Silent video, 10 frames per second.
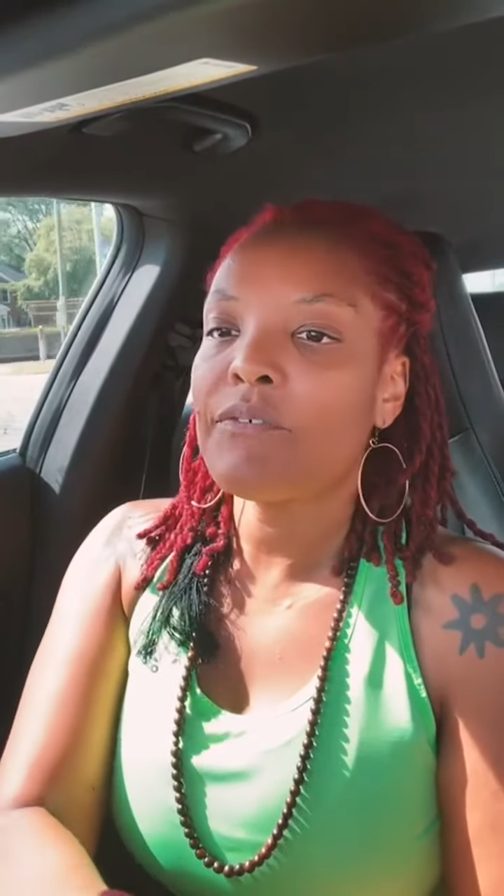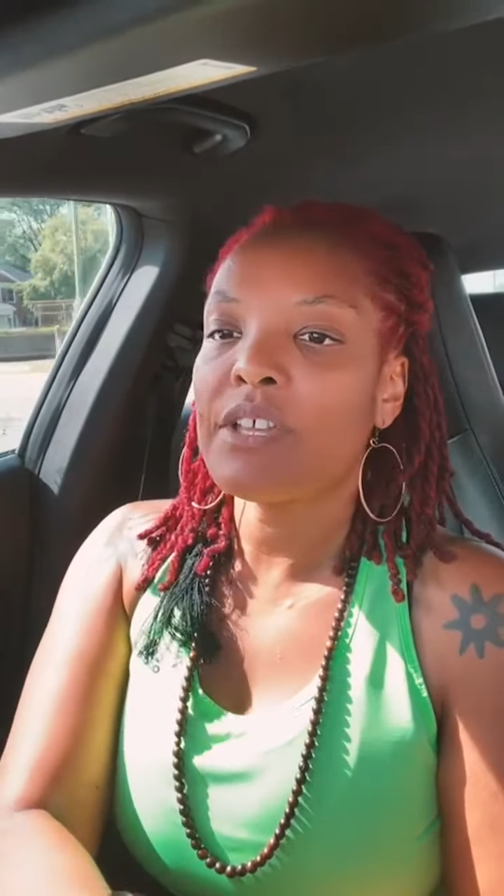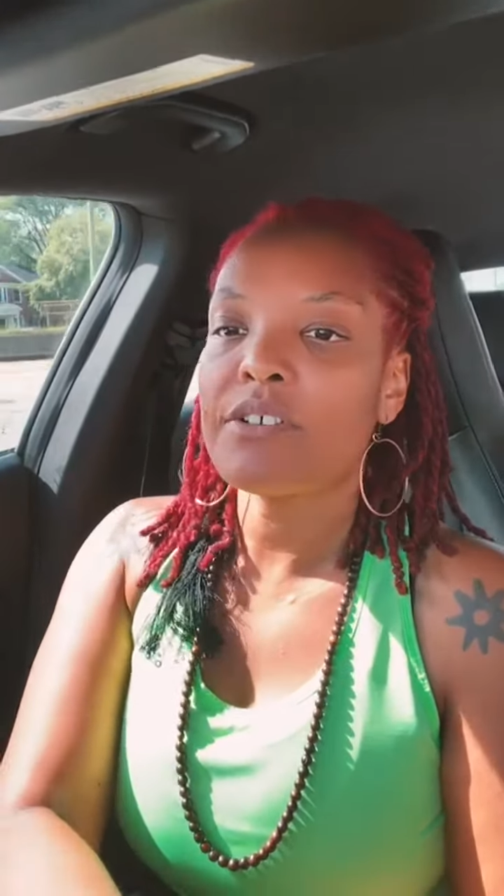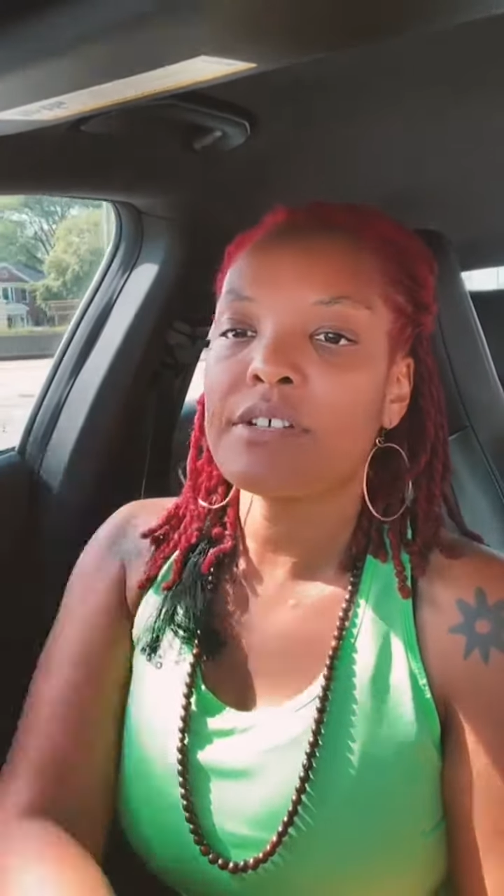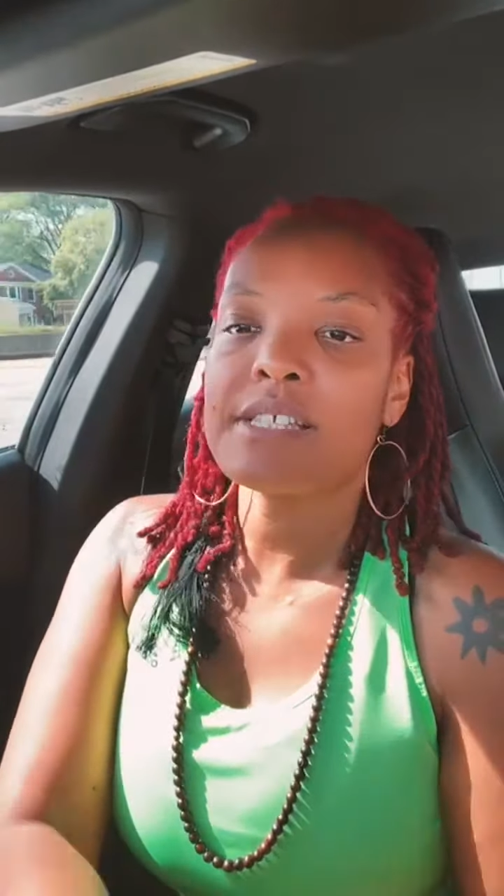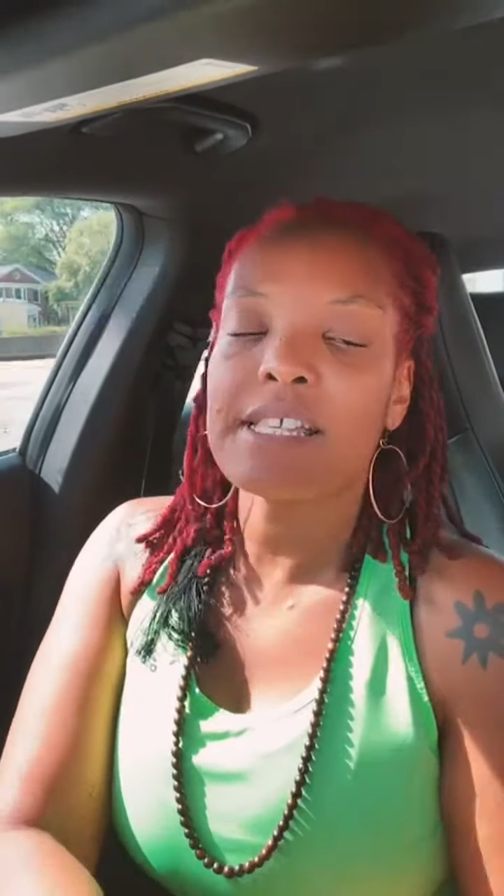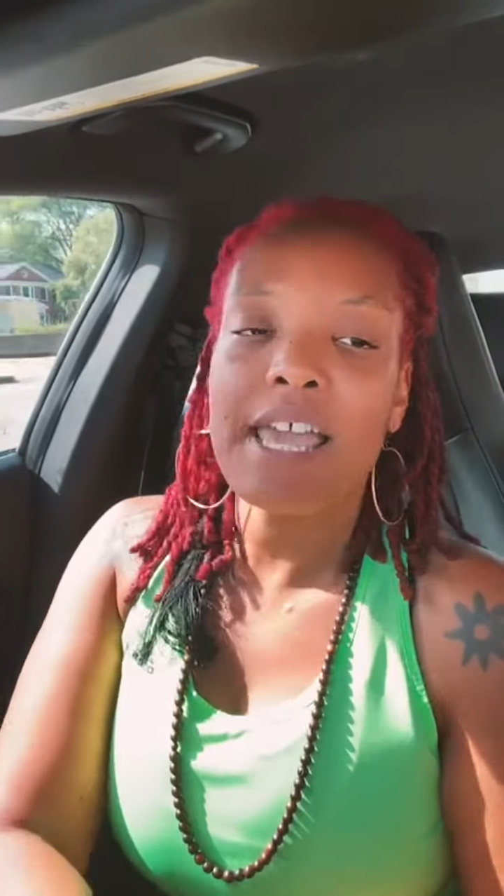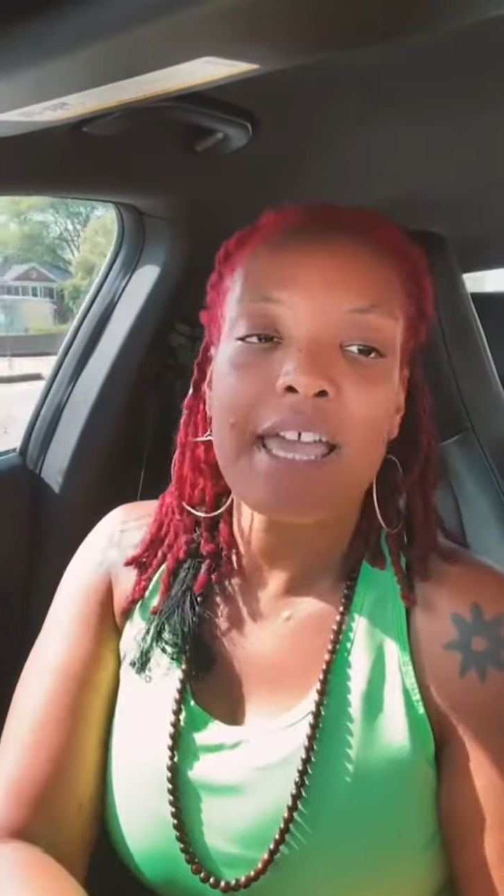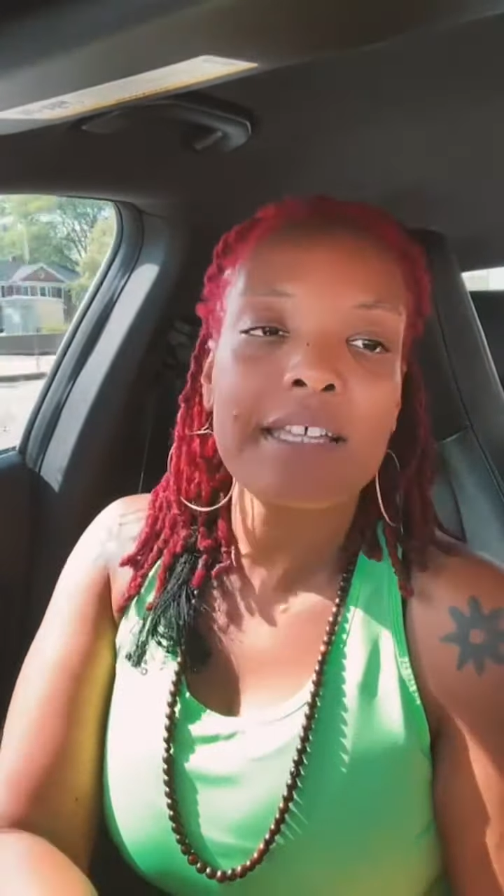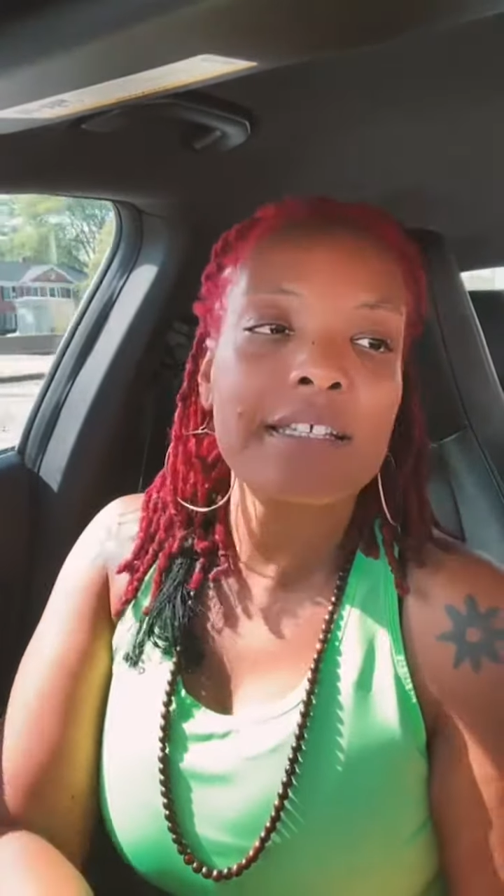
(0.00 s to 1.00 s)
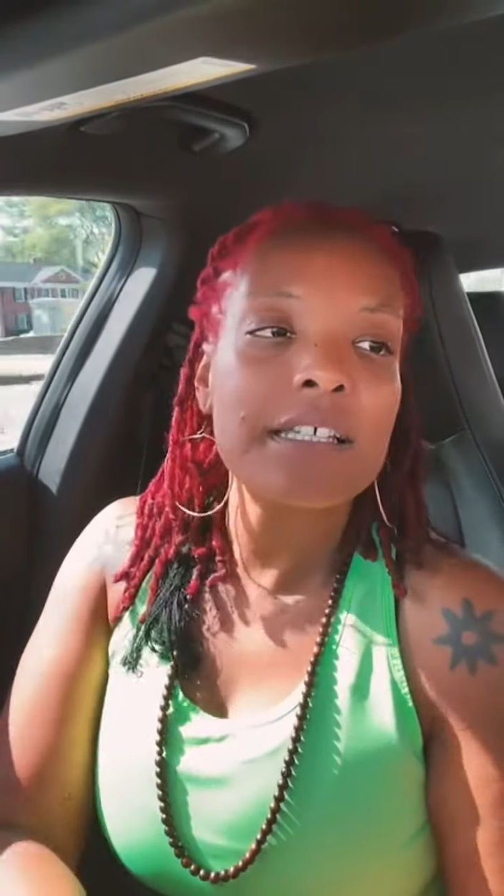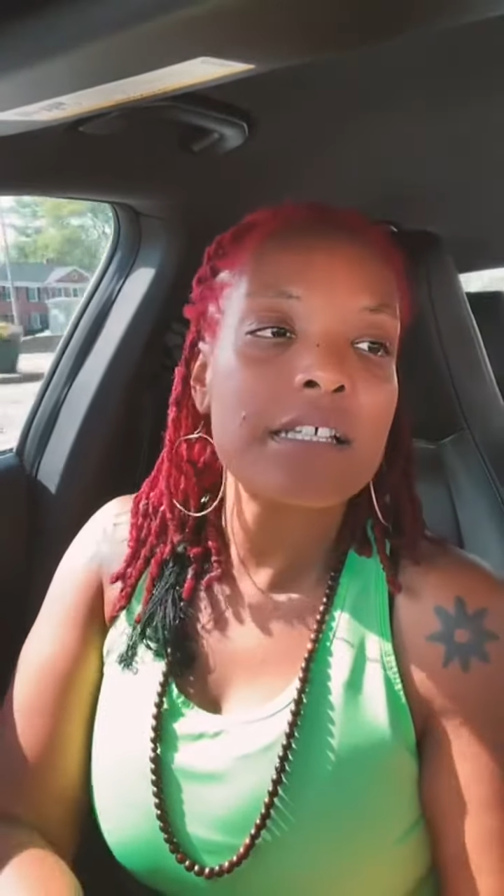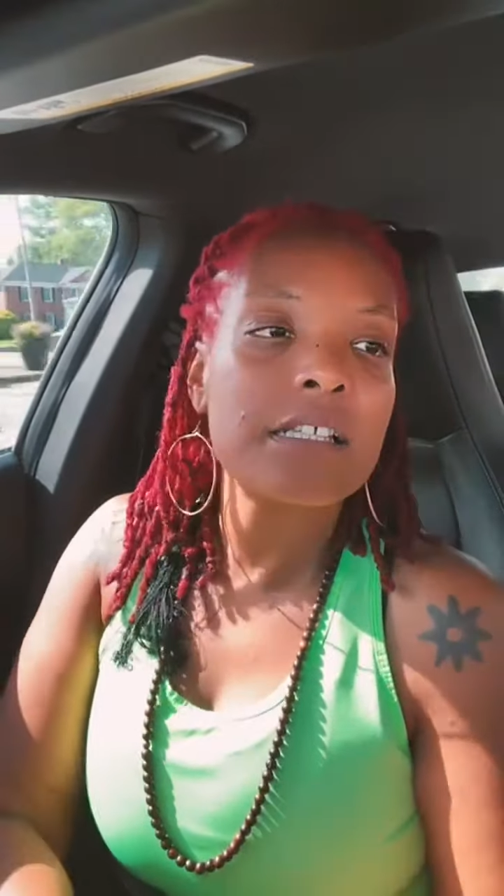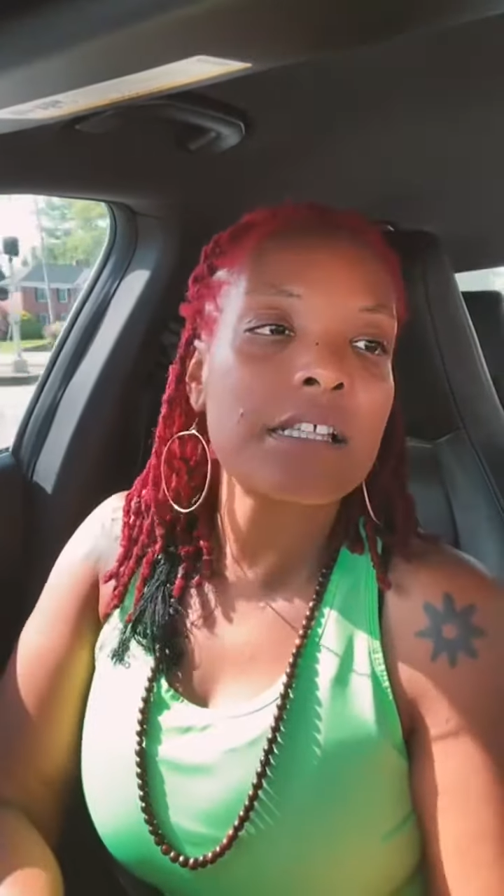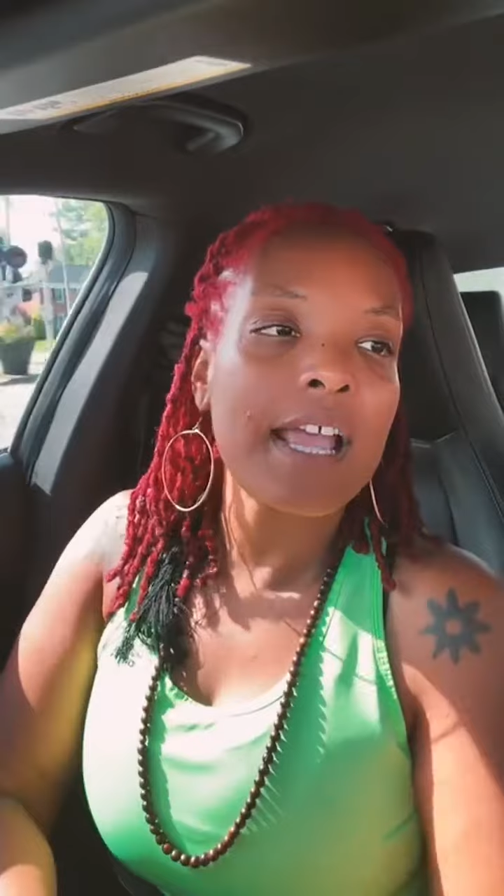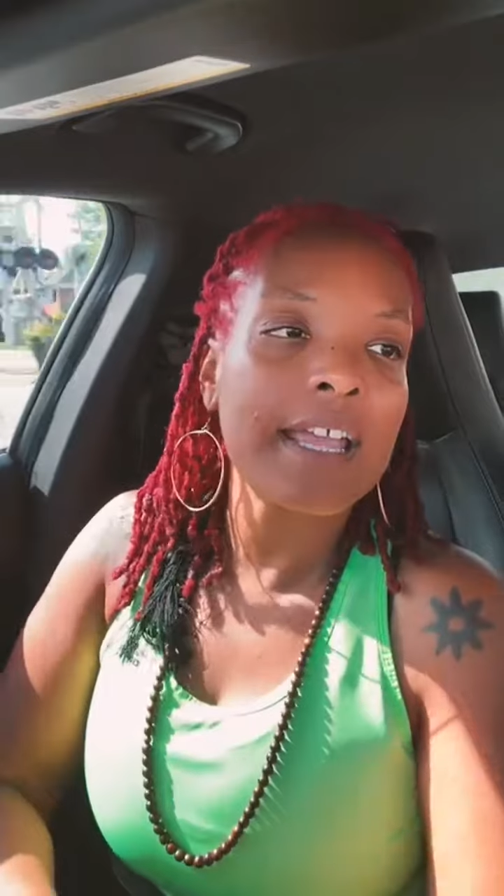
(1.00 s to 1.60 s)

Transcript: fear, sadness,